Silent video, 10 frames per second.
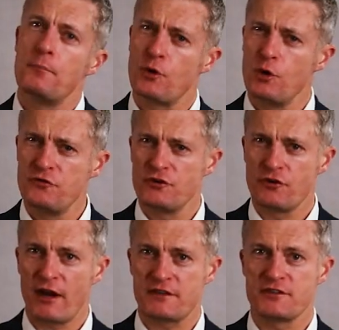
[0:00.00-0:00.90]
Prove to
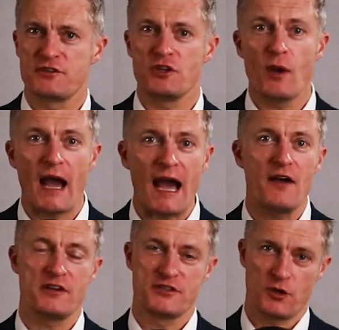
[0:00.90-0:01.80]
directors that you
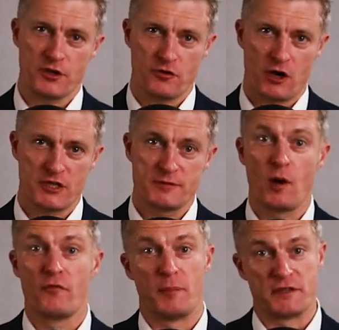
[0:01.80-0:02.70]
have a solid
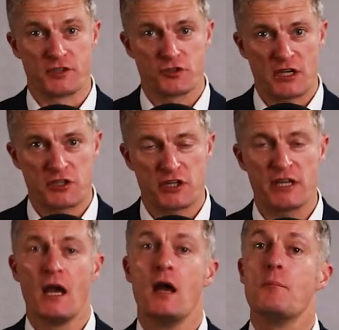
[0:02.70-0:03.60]
grasp of the business
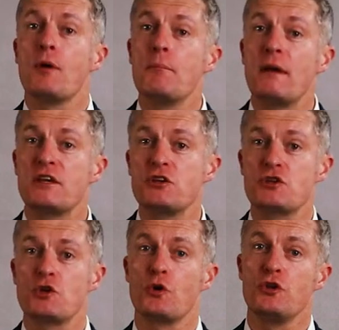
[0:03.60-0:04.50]
strategy by making
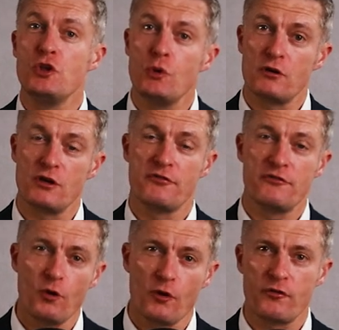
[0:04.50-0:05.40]
sure you are at the
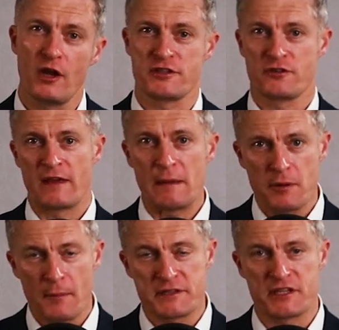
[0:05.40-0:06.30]
forefront of
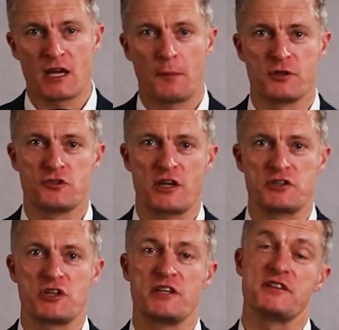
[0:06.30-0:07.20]
implementing company
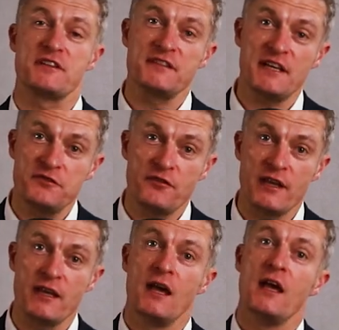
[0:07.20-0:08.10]
strategy
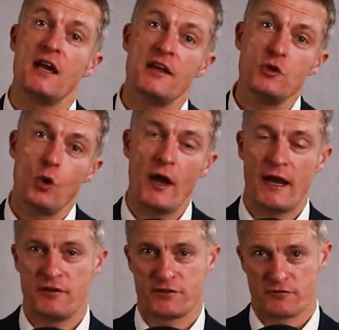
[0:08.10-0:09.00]
successfully in your
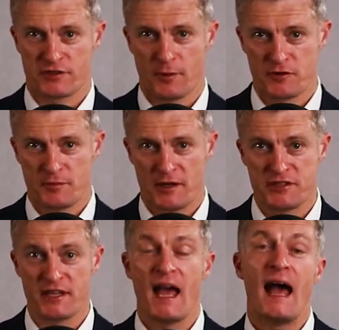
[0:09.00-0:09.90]
areas of
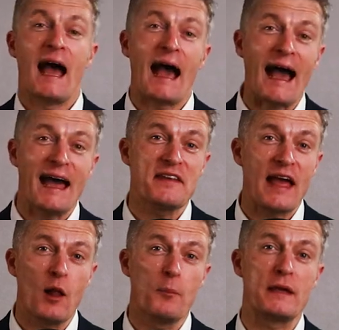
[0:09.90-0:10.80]
responsibility and
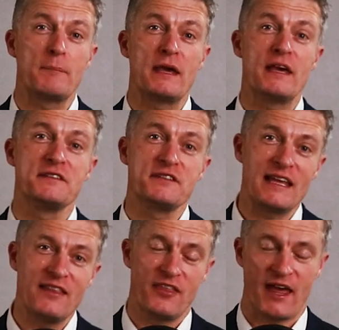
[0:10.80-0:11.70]
helping peers
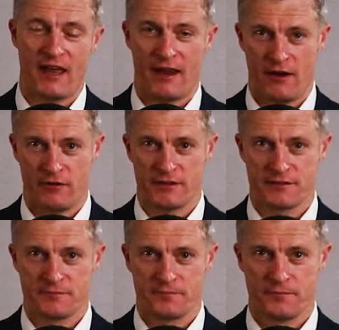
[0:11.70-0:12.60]
in their
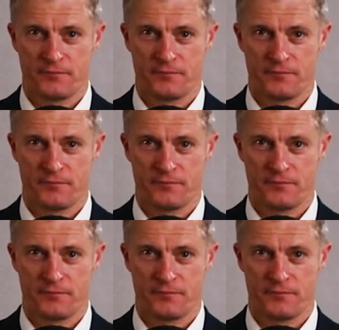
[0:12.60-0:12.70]
areas.